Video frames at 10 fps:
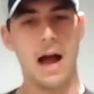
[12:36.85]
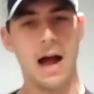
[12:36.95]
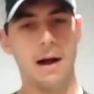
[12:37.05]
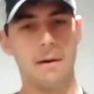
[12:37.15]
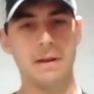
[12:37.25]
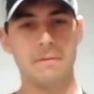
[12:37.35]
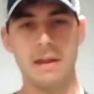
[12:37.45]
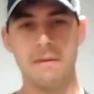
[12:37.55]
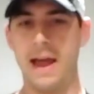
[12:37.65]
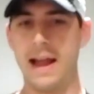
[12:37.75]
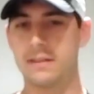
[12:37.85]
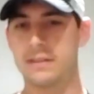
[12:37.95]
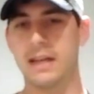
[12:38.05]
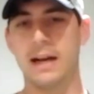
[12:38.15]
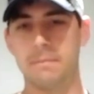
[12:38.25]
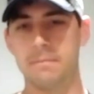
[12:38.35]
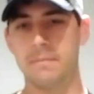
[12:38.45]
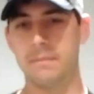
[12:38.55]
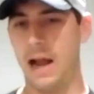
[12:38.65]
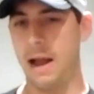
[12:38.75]
In fact,
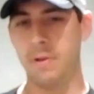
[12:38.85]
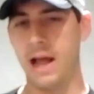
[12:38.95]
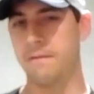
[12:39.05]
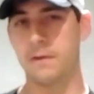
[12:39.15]
I applied